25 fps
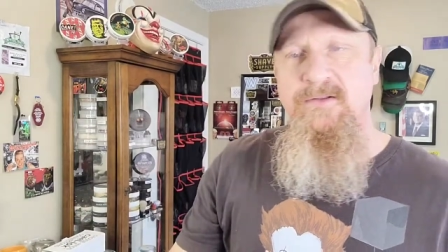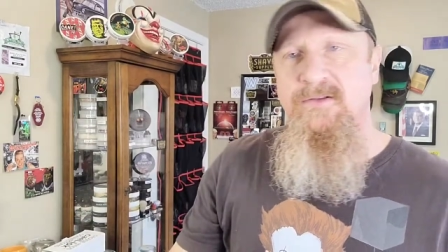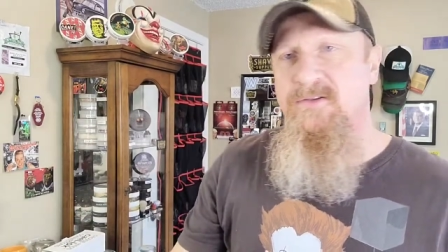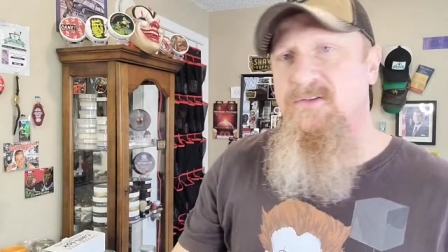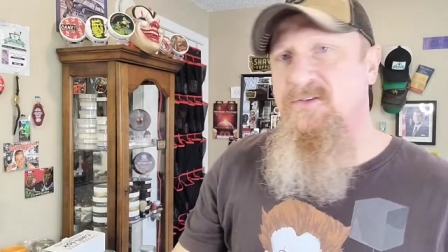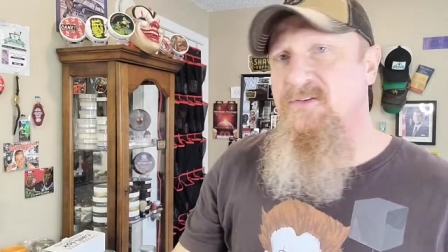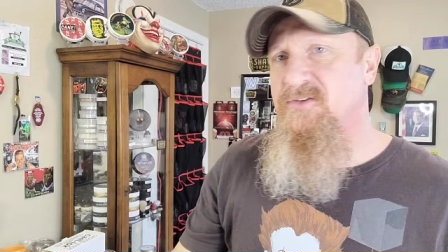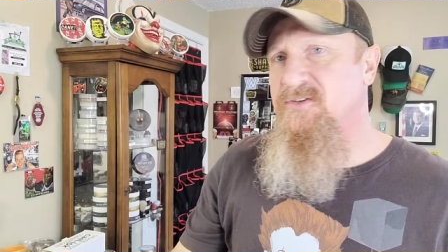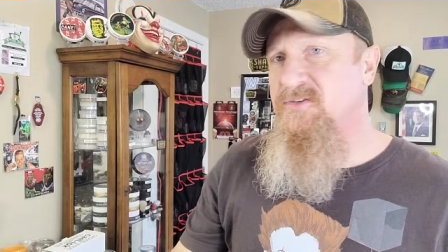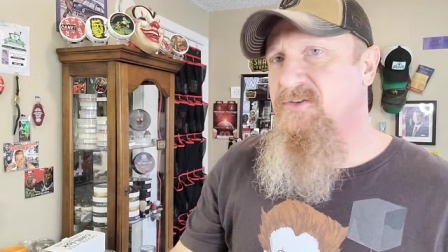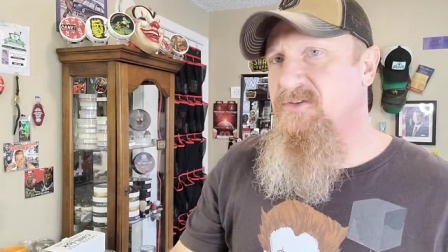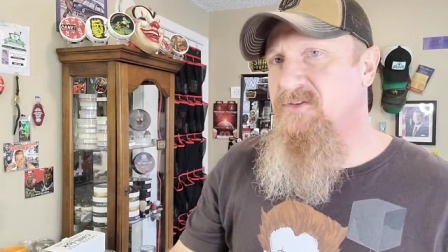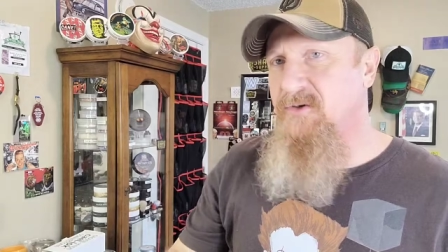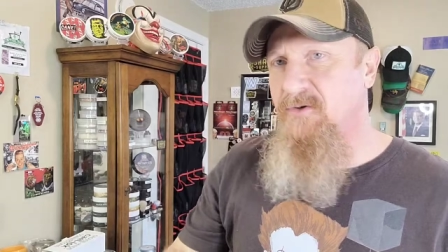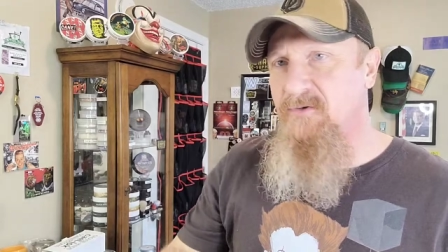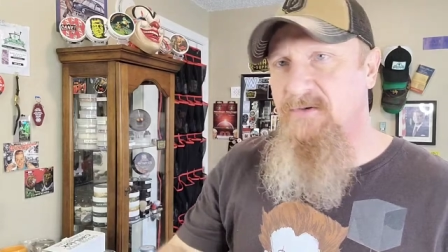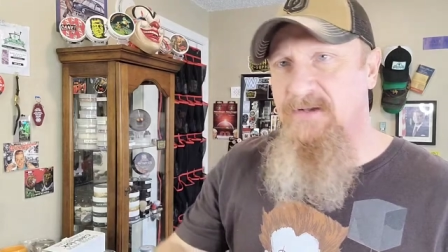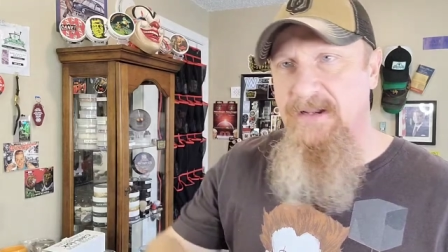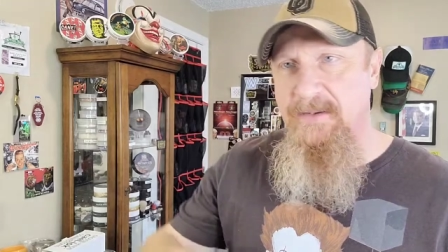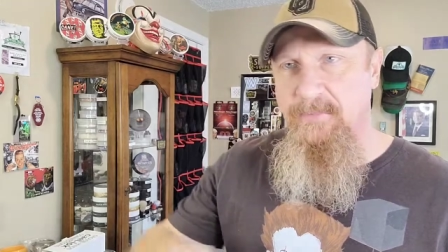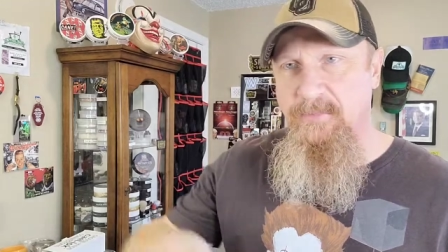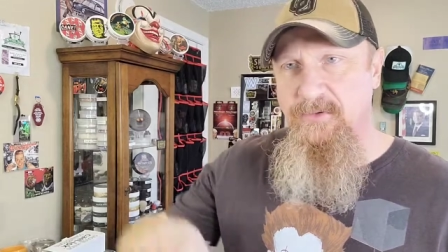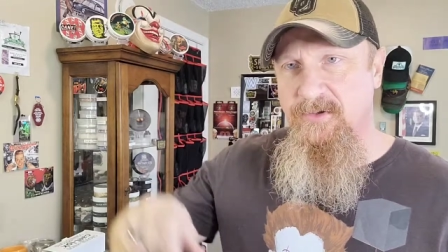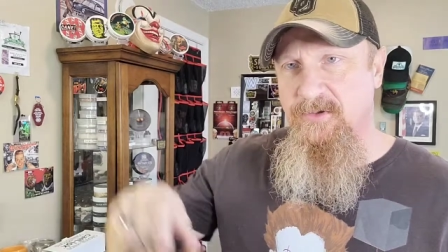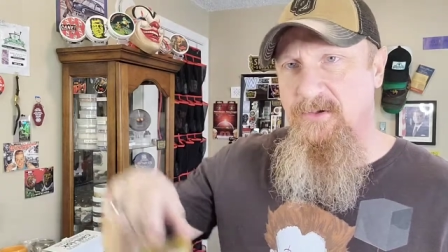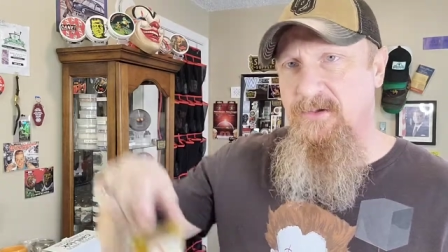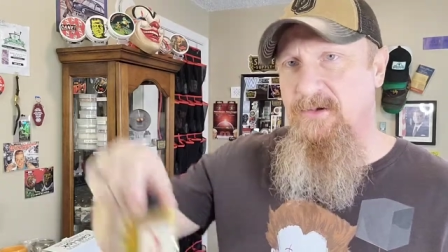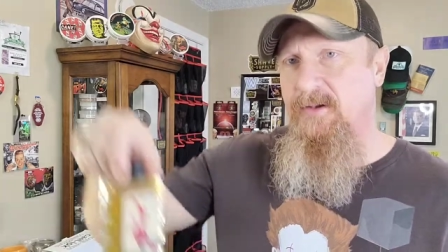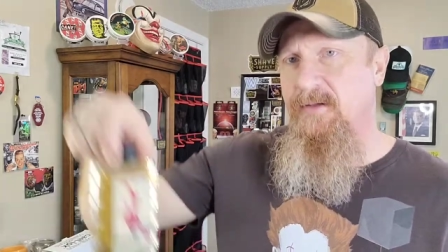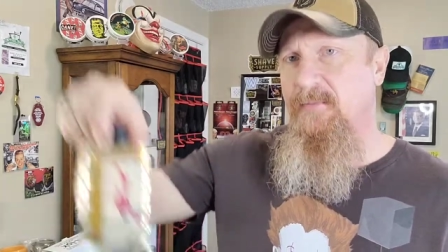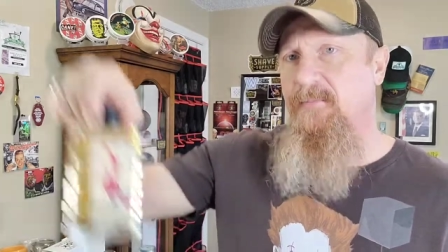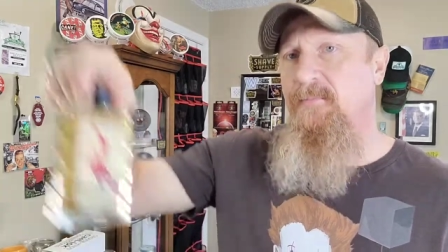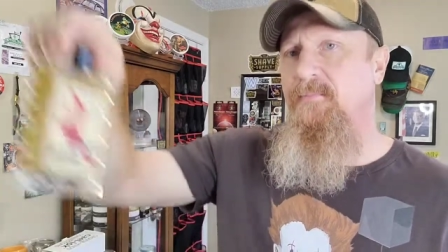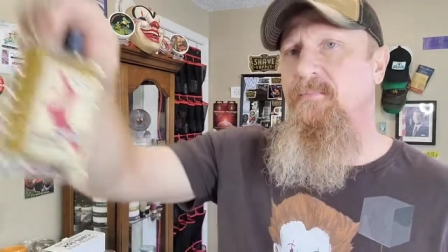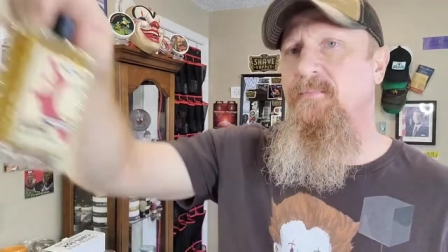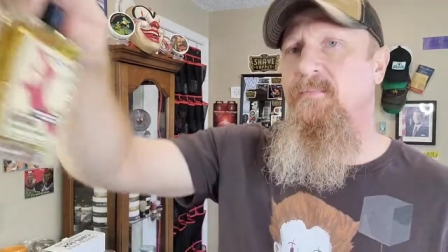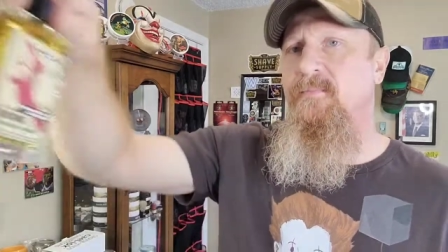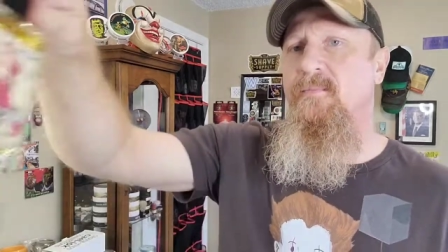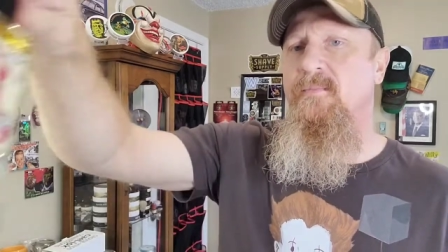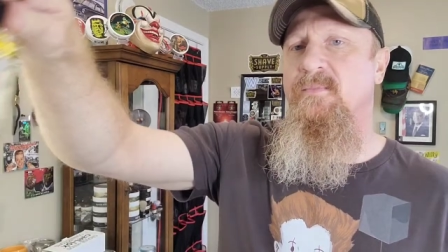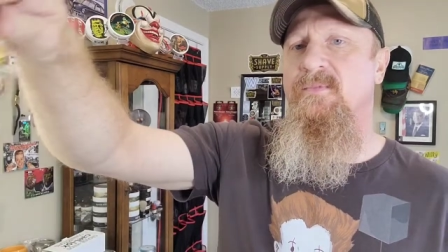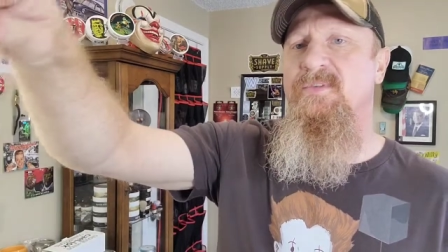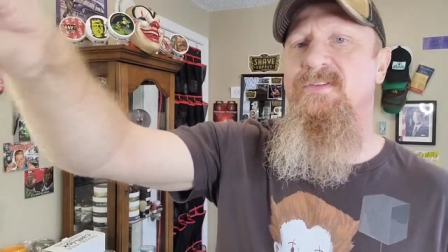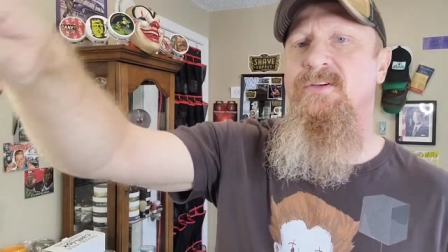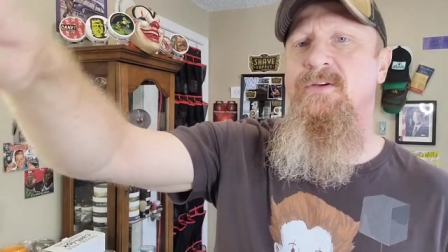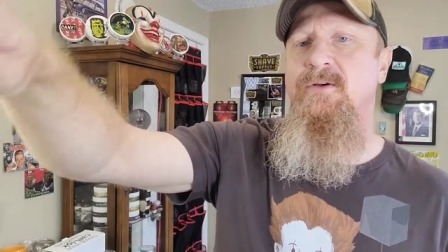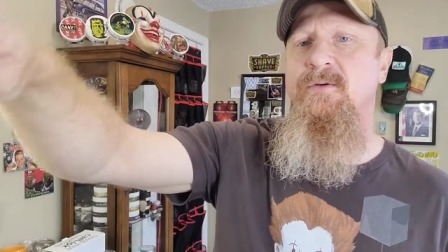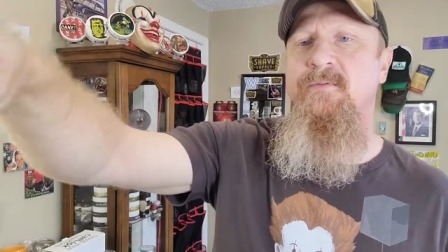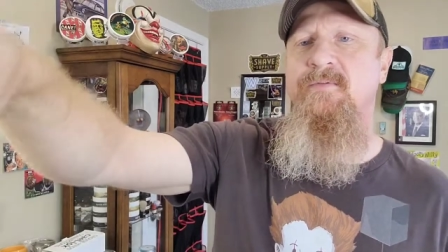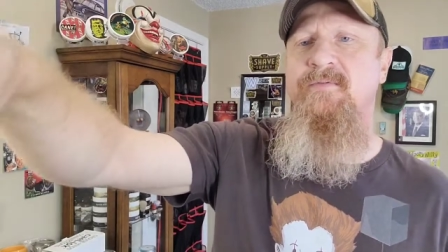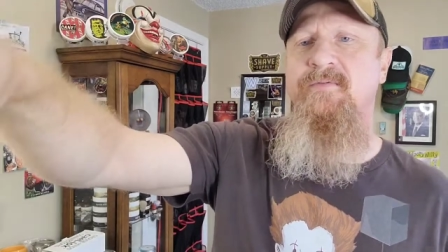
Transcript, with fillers: So damn good. So